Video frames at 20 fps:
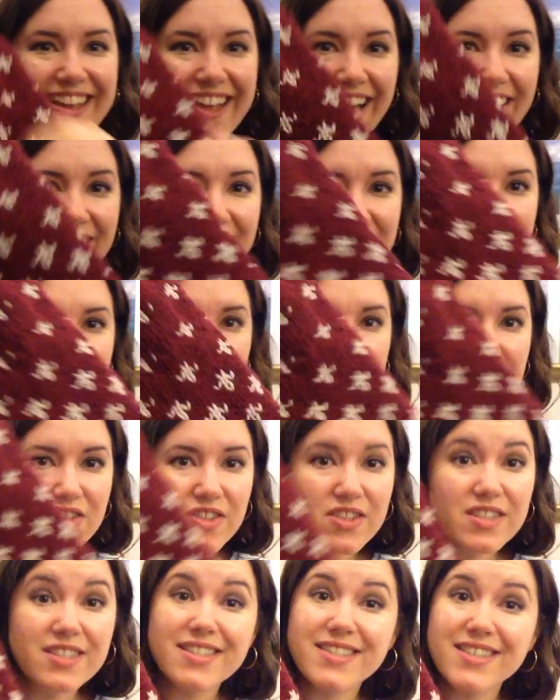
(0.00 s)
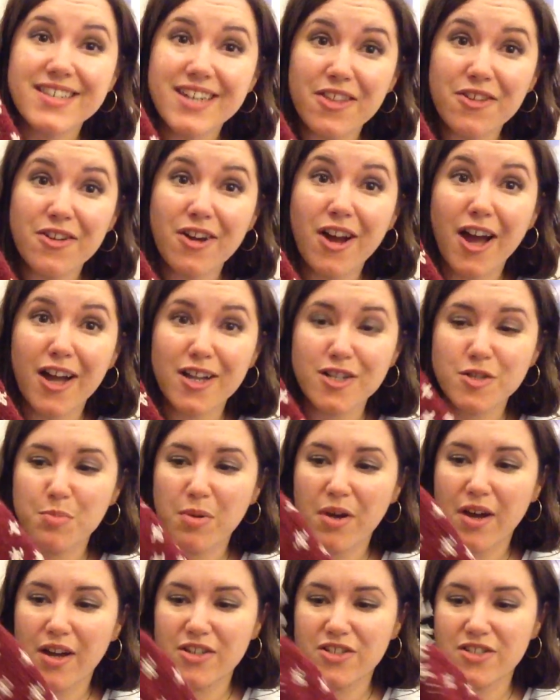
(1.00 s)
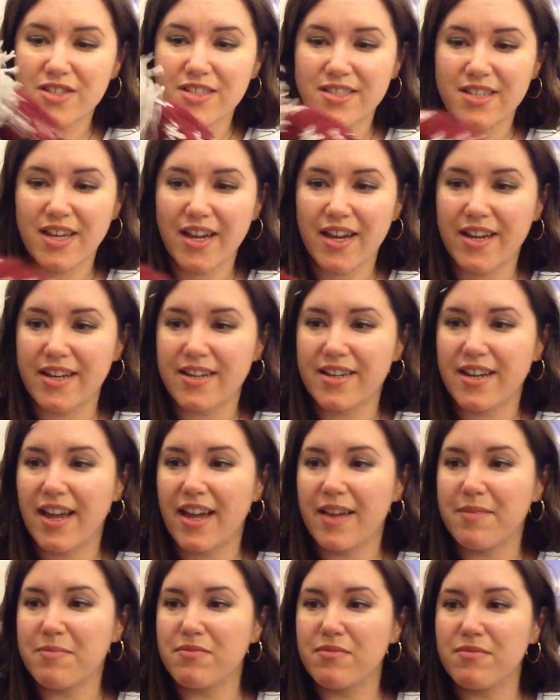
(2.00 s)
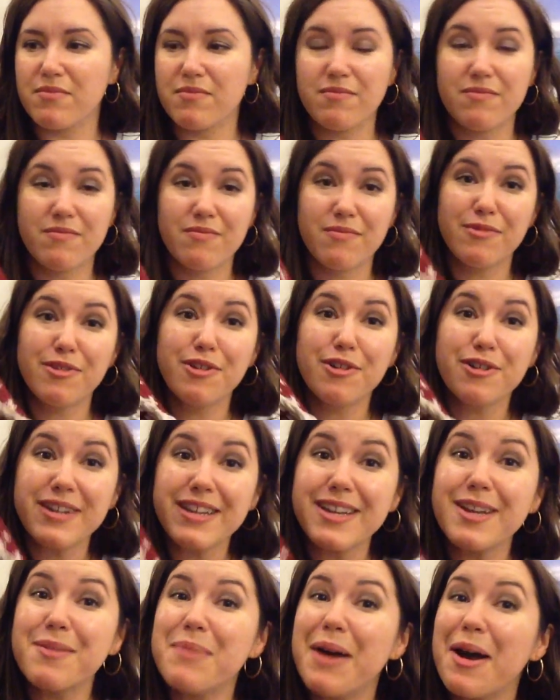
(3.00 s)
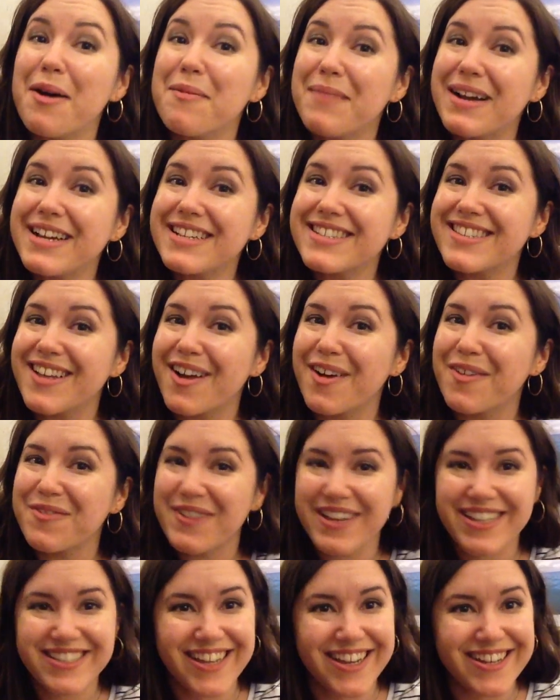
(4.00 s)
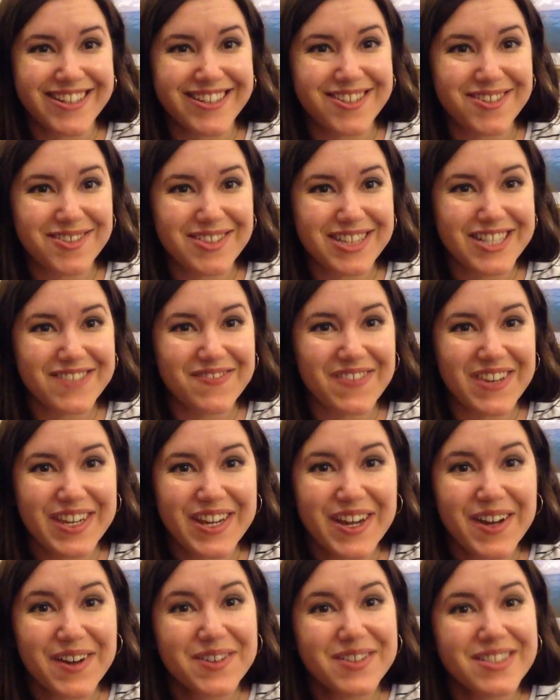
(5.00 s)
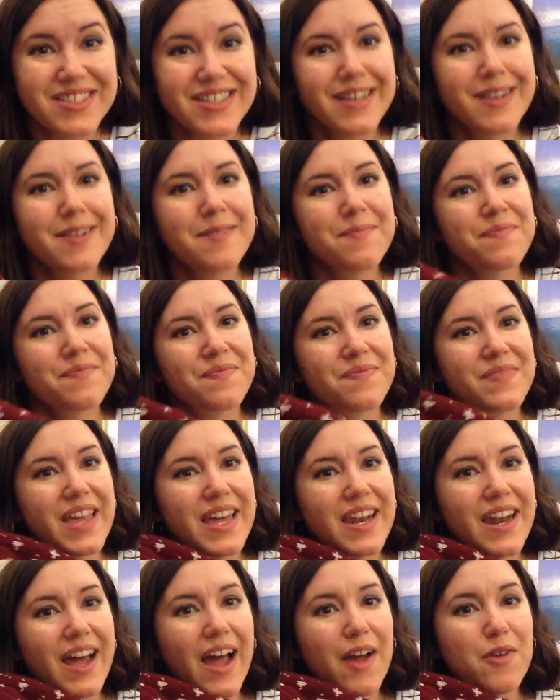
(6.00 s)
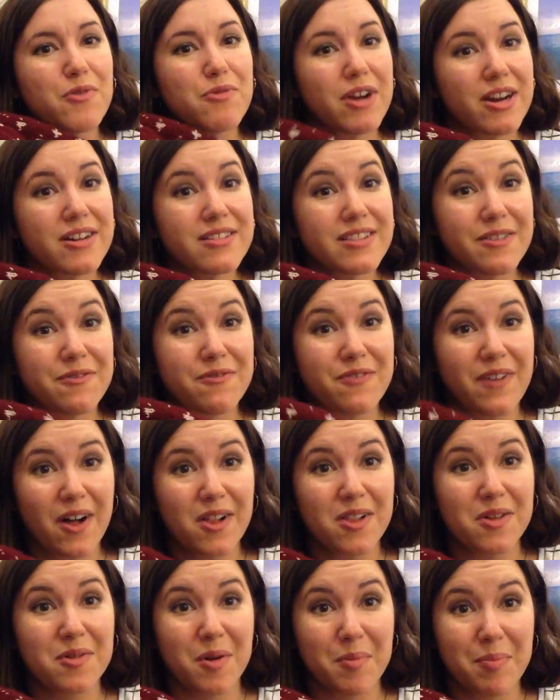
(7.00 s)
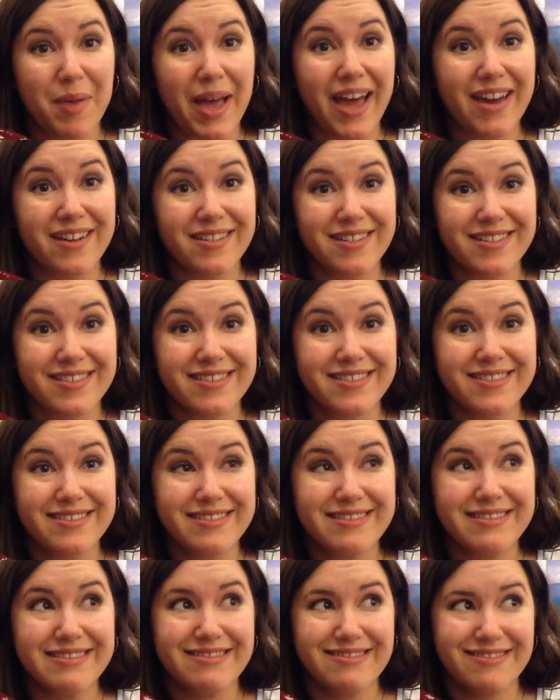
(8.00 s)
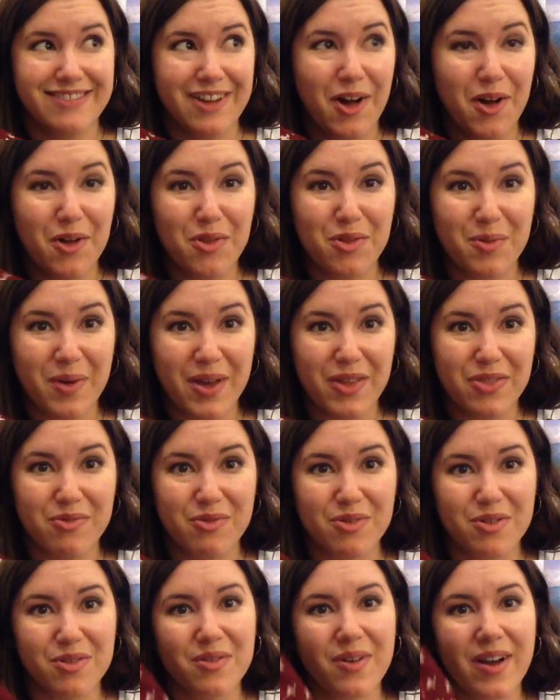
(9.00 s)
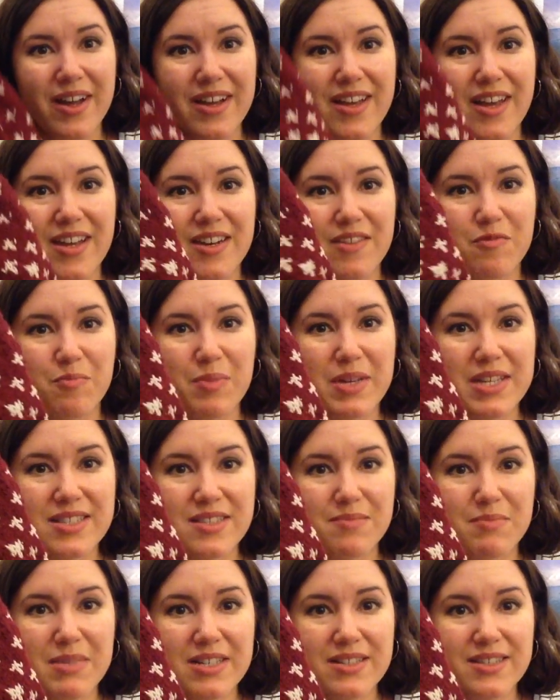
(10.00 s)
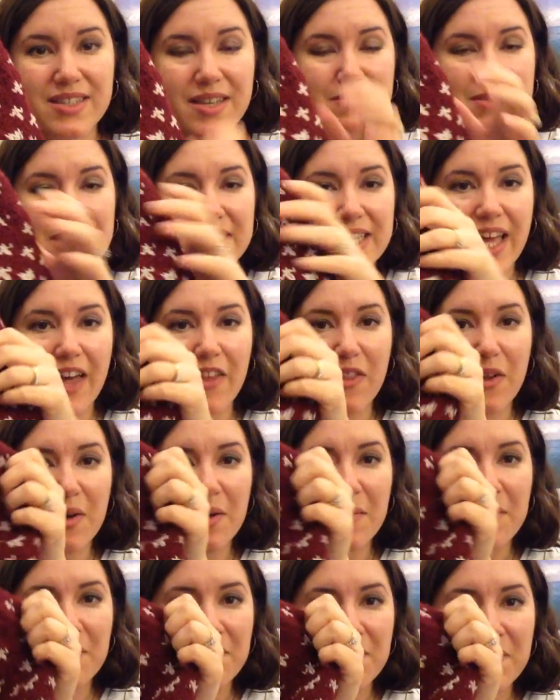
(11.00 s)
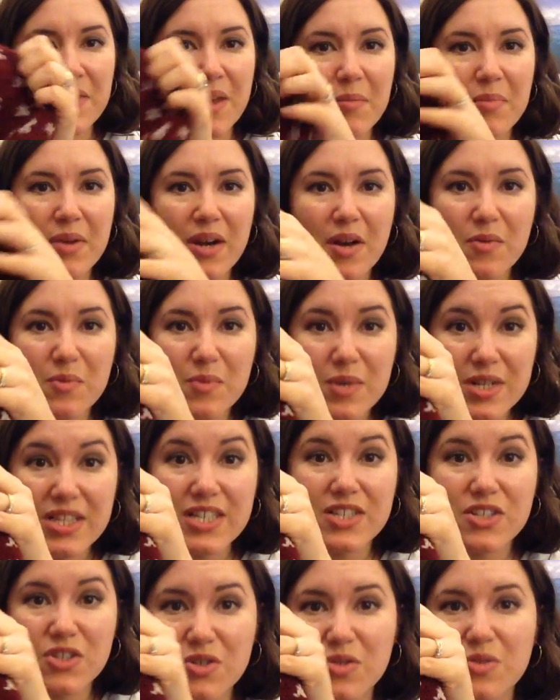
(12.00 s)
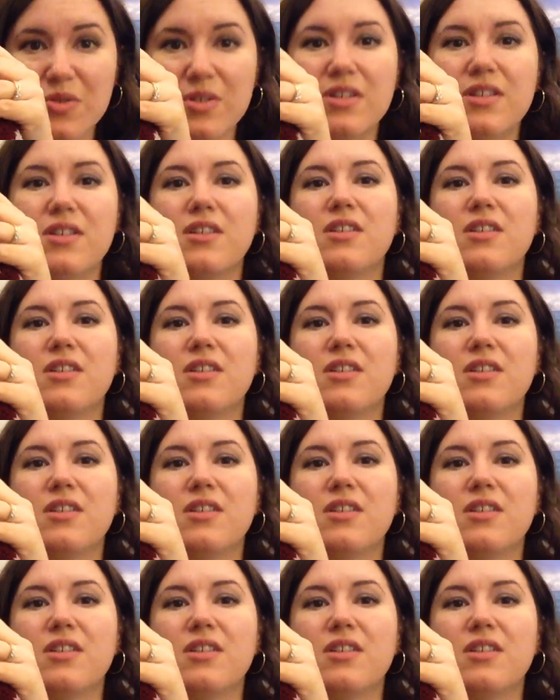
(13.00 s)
yeah. So this is another hodgepodge design. I'm learning about myself as I do these videos that I rarely follow a pattern all the way through. I kind of piecemeal them together. But I really do